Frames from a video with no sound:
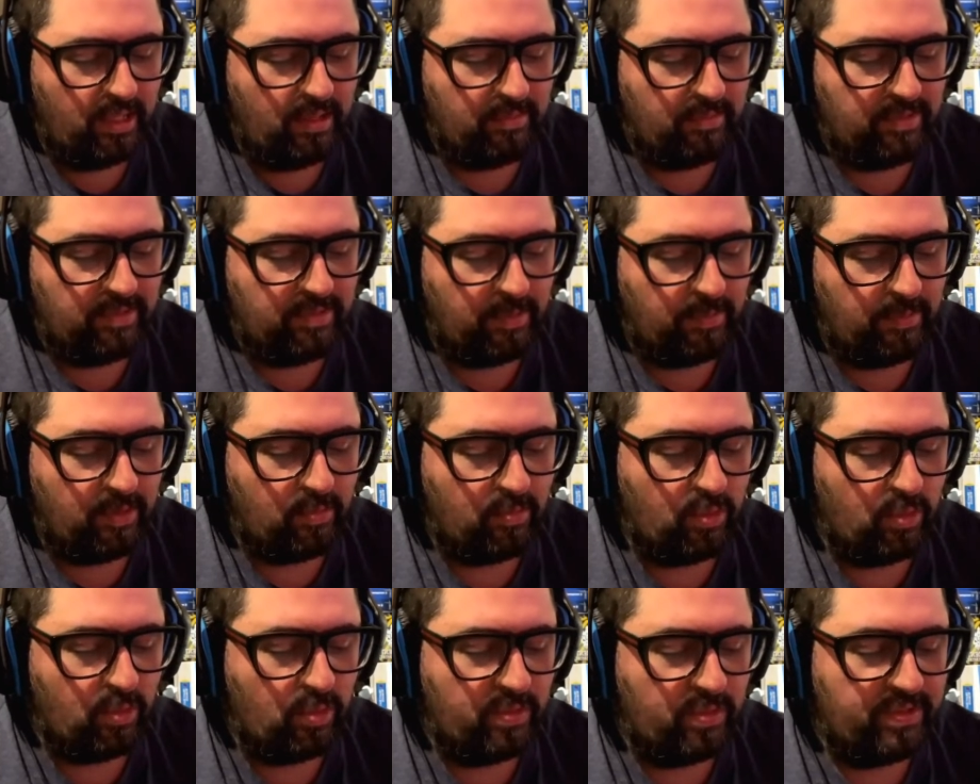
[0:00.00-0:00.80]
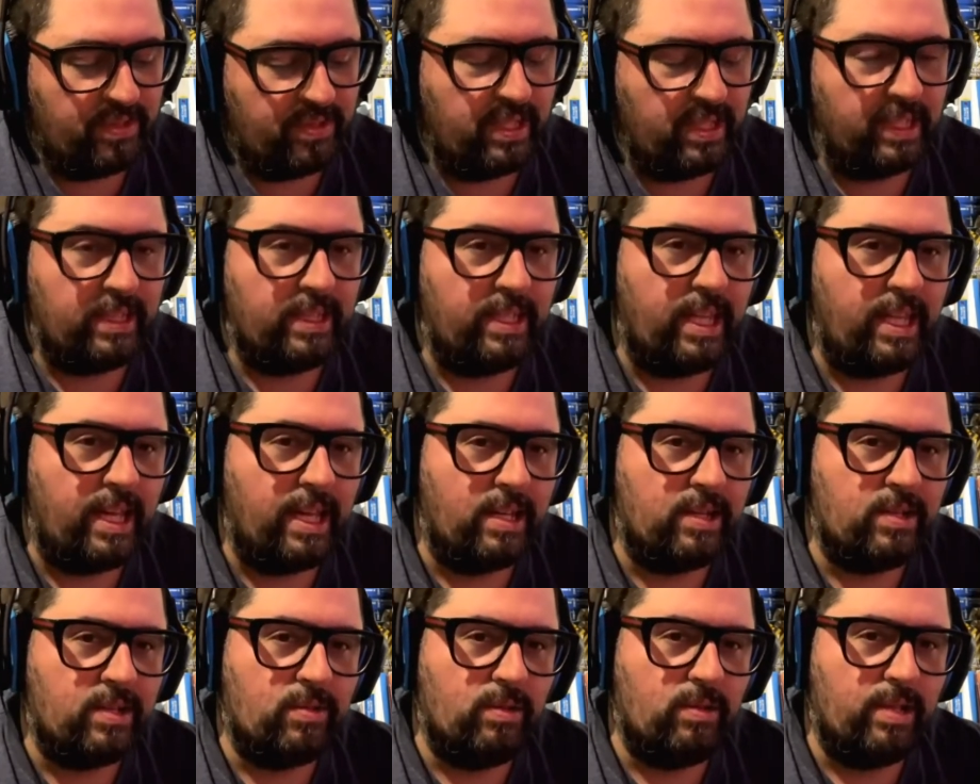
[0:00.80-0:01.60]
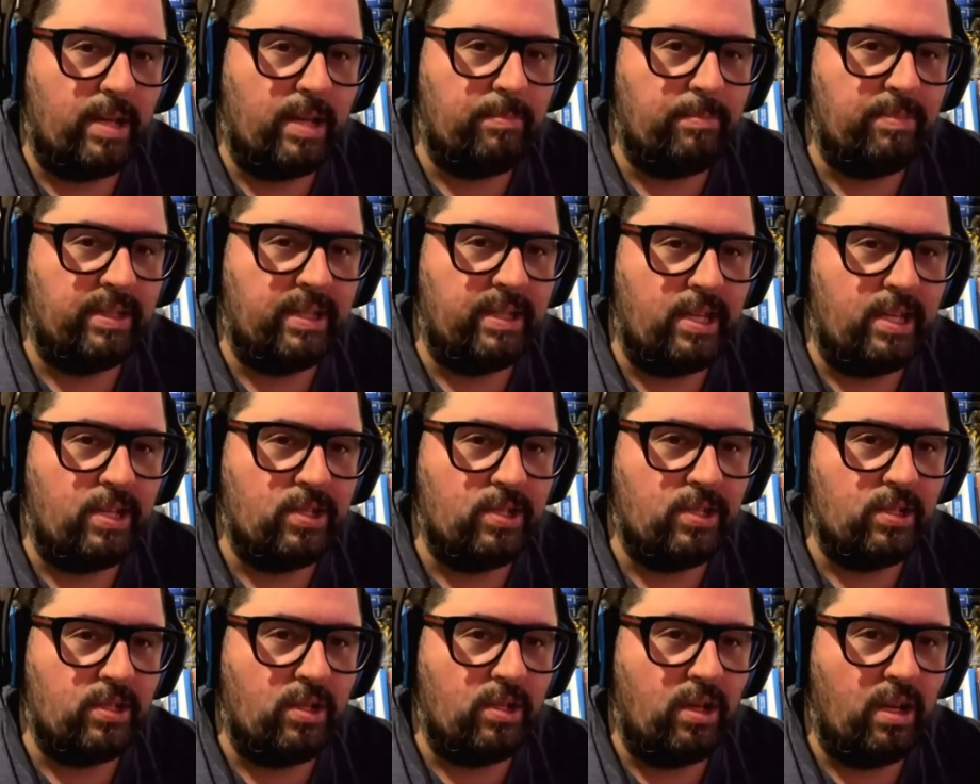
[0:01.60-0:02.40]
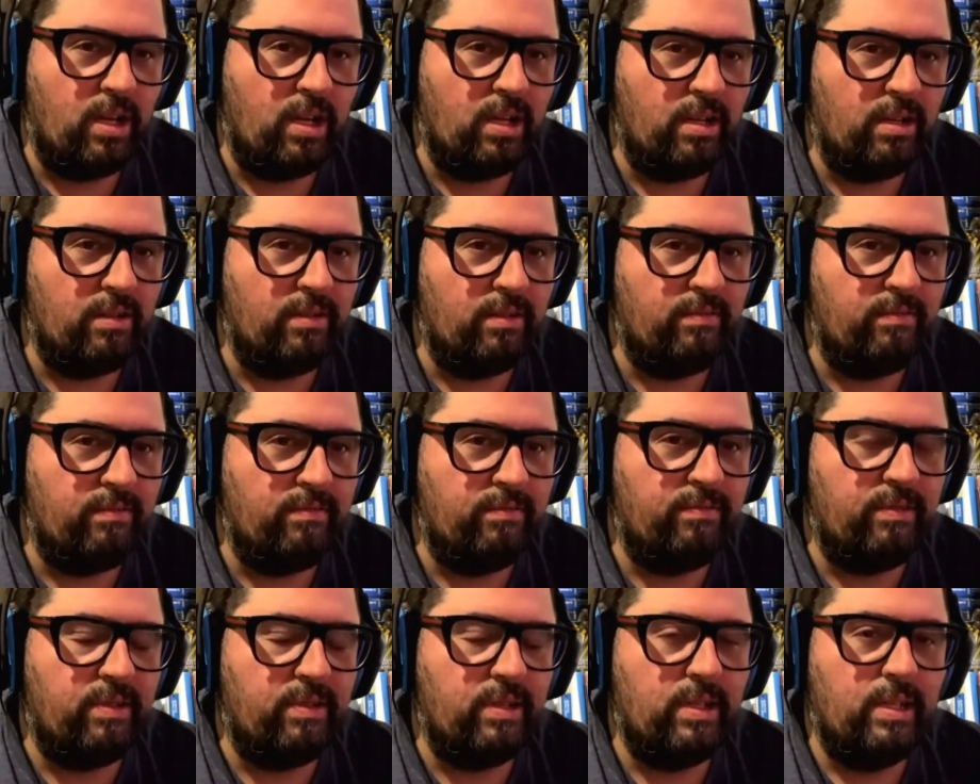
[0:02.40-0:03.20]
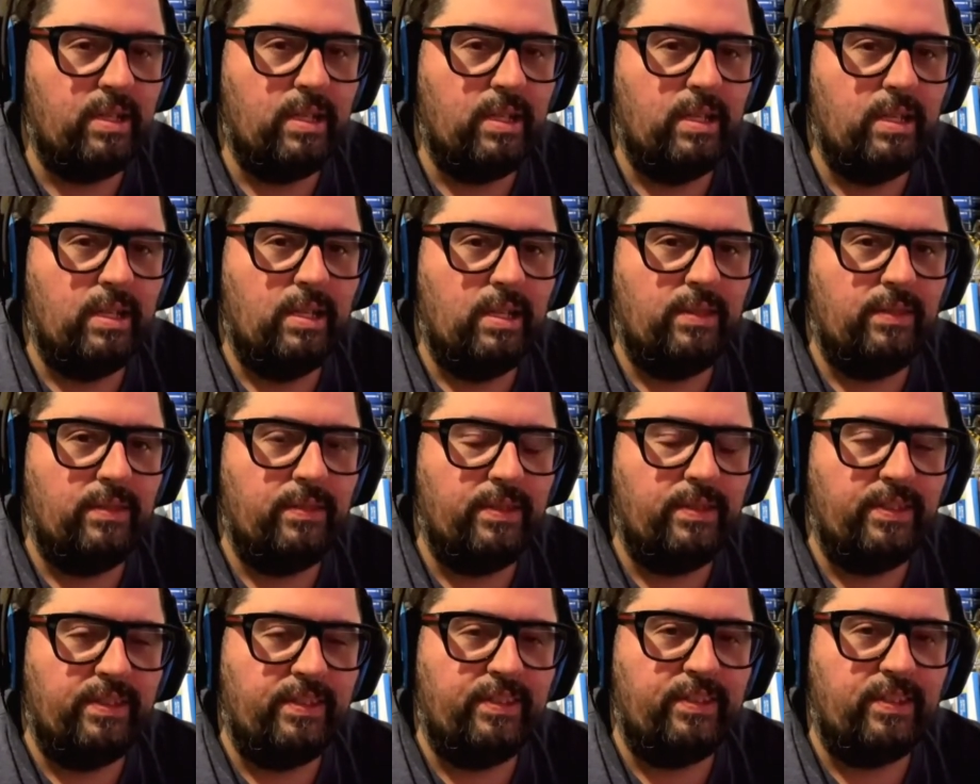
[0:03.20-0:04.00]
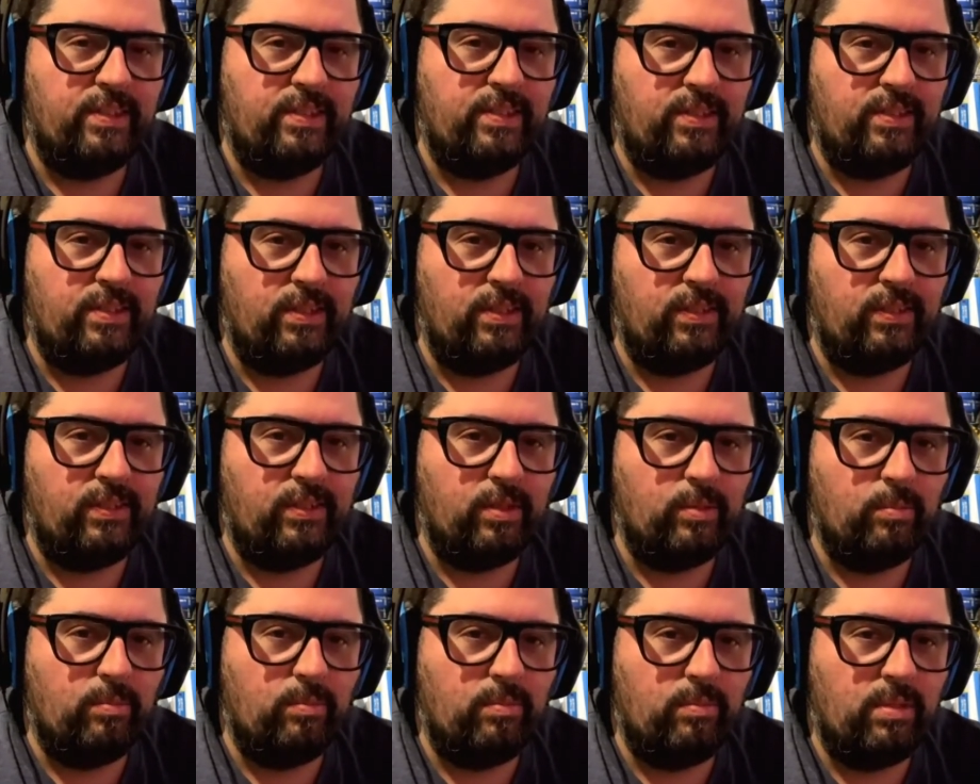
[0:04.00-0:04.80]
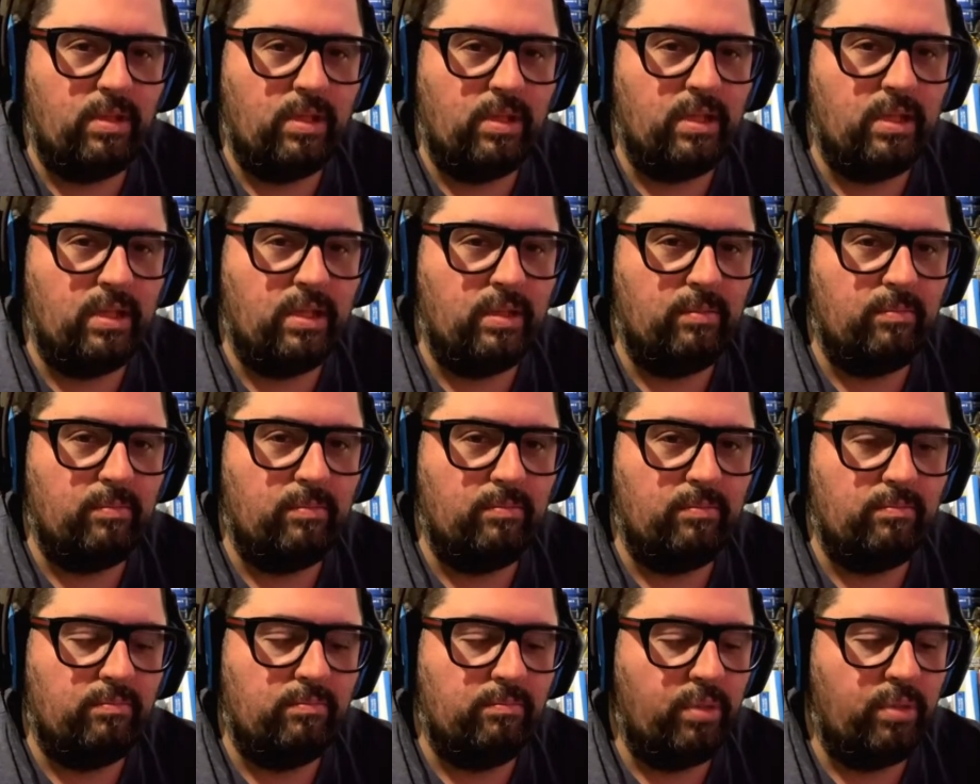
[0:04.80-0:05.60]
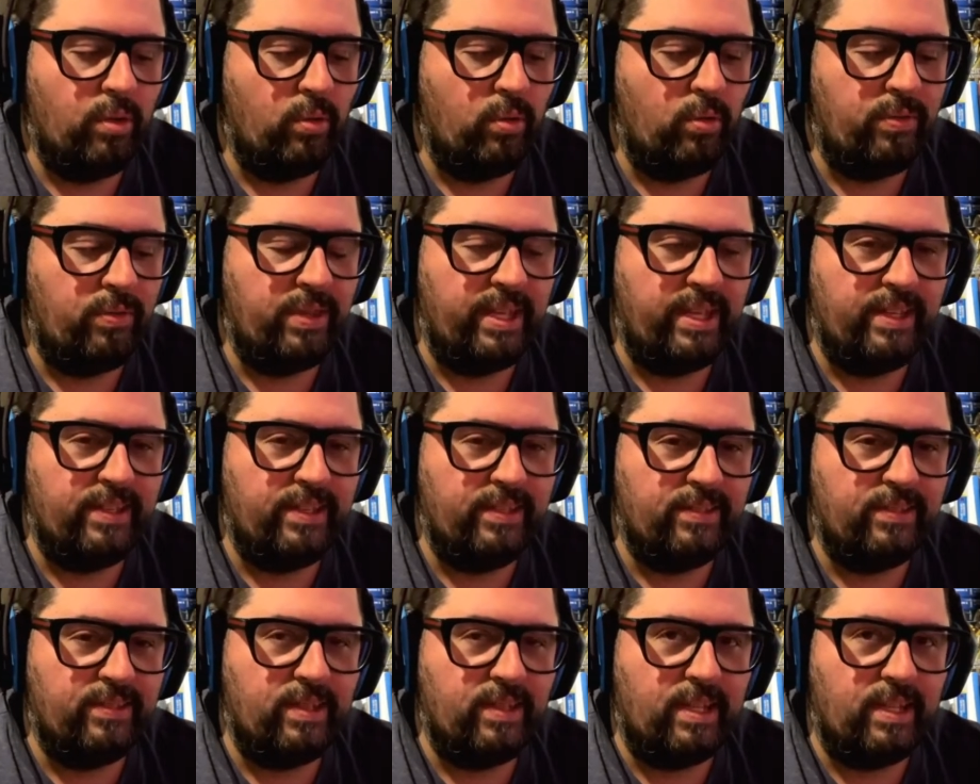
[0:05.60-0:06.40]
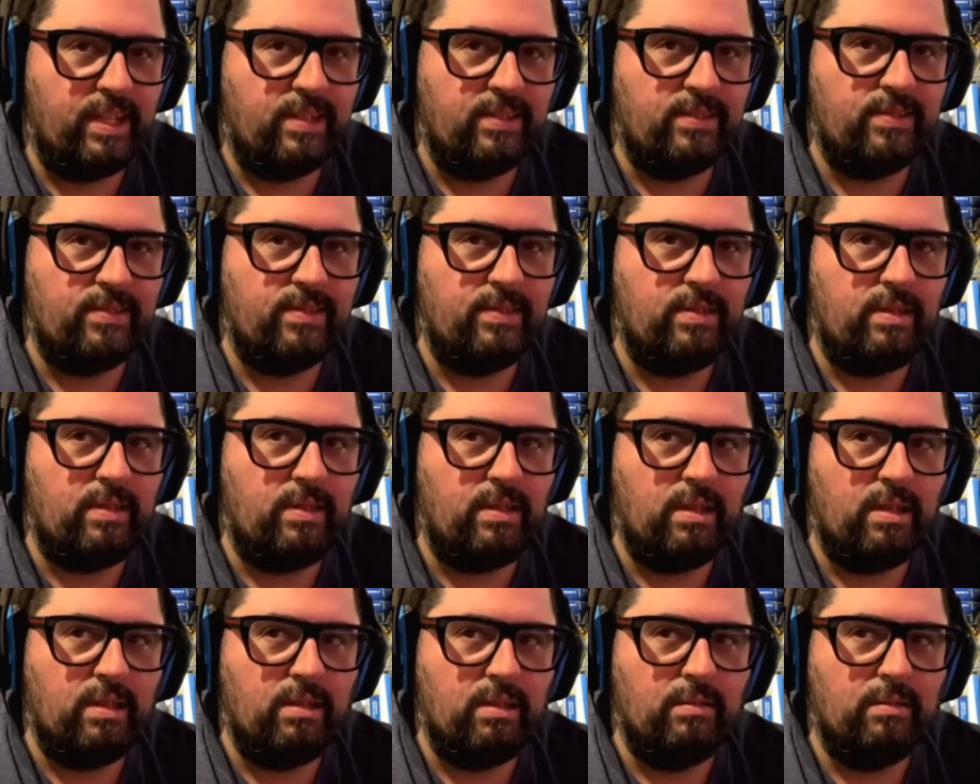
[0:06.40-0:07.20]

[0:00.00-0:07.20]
some of the rules and like the actual application of this system, both as I guess the